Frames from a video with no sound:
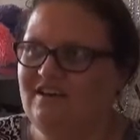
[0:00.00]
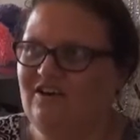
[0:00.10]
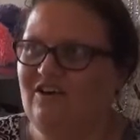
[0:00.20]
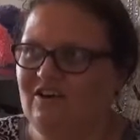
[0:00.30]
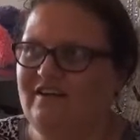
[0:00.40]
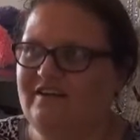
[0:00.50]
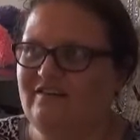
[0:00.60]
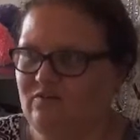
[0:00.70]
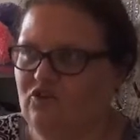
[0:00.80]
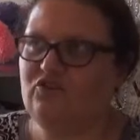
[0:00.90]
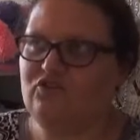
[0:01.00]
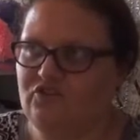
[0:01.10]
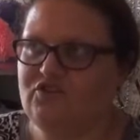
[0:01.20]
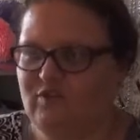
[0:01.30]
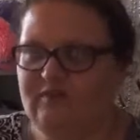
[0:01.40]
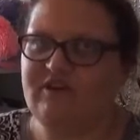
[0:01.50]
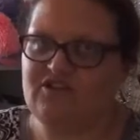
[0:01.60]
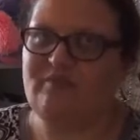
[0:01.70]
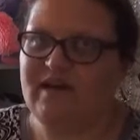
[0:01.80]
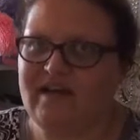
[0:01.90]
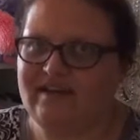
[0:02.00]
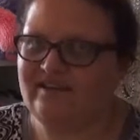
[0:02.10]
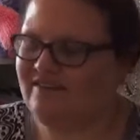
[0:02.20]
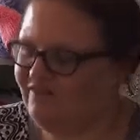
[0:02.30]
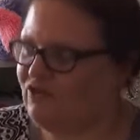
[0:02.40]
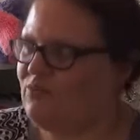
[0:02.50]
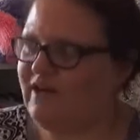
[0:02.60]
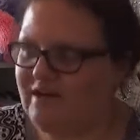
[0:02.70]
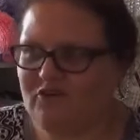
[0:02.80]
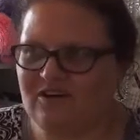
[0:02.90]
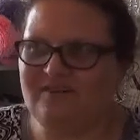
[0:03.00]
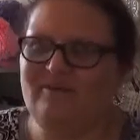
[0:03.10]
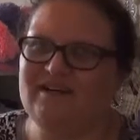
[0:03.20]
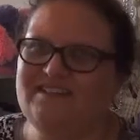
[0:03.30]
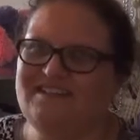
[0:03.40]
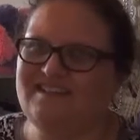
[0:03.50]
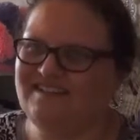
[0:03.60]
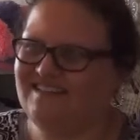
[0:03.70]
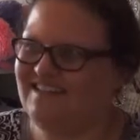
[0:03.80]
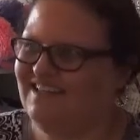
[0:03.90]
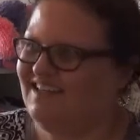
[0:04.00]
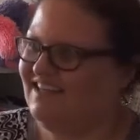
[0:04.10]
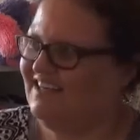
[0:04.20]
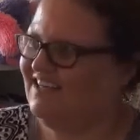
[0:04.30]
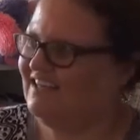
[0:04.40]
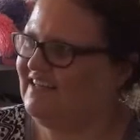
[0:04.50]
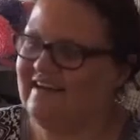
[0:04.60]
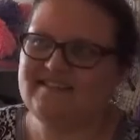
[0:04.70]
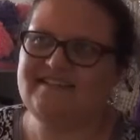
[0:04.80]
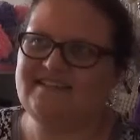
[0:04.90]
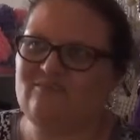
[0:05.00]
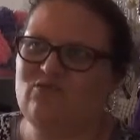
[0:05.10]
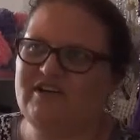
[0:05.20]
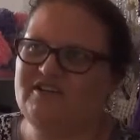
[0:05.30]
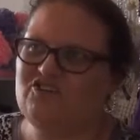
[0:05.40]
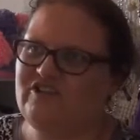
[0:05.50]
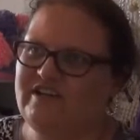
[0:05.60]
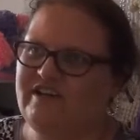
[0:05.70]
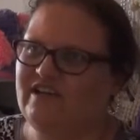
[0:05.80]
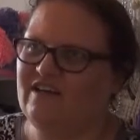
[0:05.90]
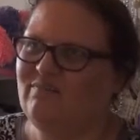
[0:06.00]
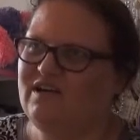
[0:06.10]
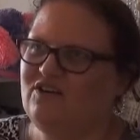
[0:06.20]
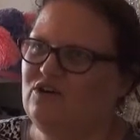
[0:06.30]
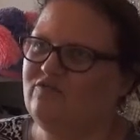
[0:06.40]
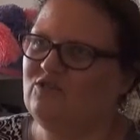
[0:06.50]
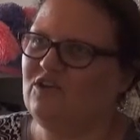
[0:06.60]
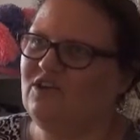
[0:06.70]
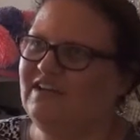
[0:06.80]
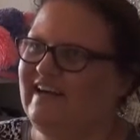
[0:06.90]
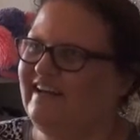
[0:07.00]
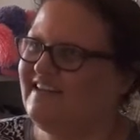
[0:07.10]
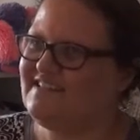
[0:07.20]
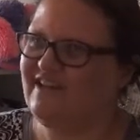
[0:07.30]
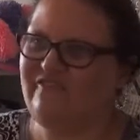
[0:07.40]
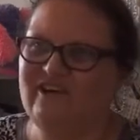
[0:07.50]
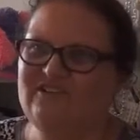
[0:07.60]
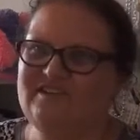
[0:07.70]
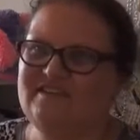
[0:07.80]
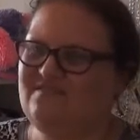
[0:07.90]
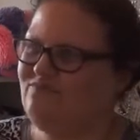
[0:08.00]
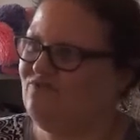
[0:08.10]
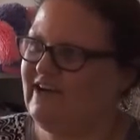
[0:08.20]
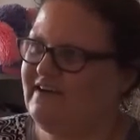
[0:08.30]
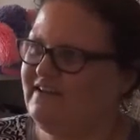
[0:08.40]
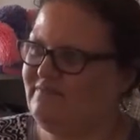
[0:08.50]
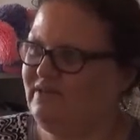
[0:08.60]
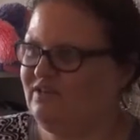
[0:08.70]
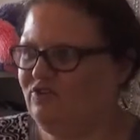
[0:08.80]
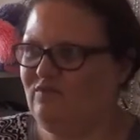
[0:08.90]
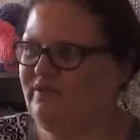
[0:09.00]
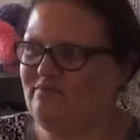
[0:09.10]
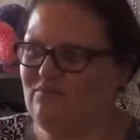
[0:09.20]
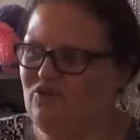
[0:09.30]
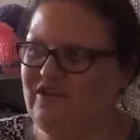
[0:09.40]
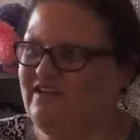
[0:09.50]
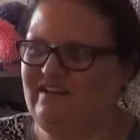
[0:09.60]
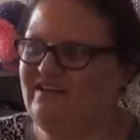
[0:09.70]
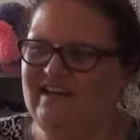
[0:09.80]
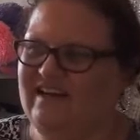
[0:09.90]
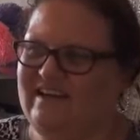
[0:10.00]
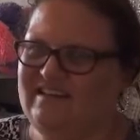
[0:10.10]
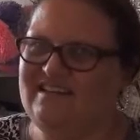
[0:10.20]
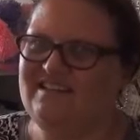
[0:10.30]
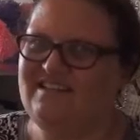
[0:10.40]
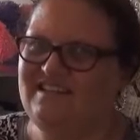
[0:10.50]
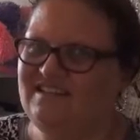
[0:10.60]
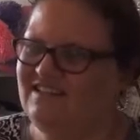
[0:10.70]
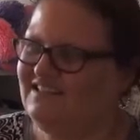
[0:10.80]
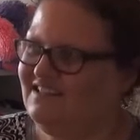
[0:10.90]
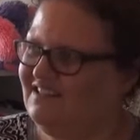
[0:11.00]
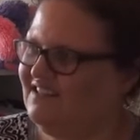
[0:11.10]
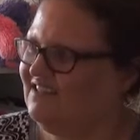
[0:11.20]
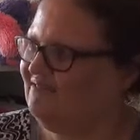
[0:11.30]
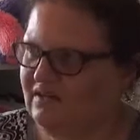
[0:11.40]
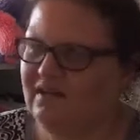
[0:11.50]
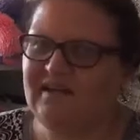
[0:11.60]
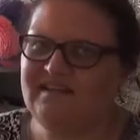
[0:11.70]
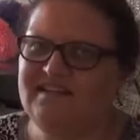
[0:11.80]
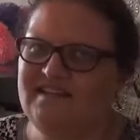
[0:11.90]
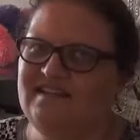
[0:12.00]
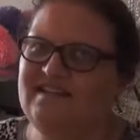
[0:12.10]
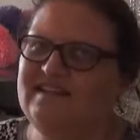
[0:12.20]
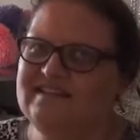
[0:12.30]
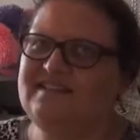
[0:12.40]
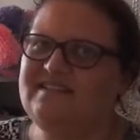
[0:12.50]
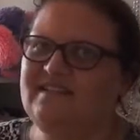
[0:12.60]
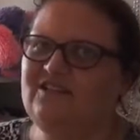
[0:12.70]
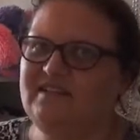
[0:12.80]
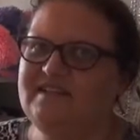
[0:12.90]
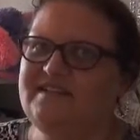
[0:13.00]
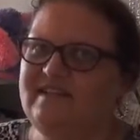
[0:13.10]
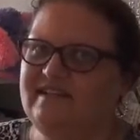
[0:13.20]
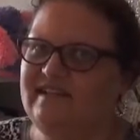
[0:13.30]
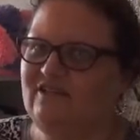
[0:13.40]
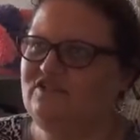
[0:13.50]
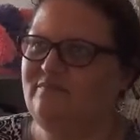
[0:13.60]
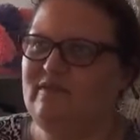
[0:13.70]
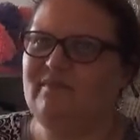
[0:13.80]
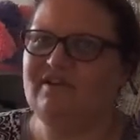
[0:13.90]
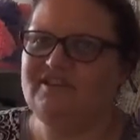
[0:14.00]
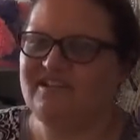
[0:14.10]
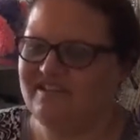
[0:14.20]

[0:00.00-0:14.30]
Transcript: on girls with a bunch of men for whatever, but uh, that's somewhat intriguing. But overall, I guess I found this writing to be a little bit murky and uh, didn't necessarily stand out to me much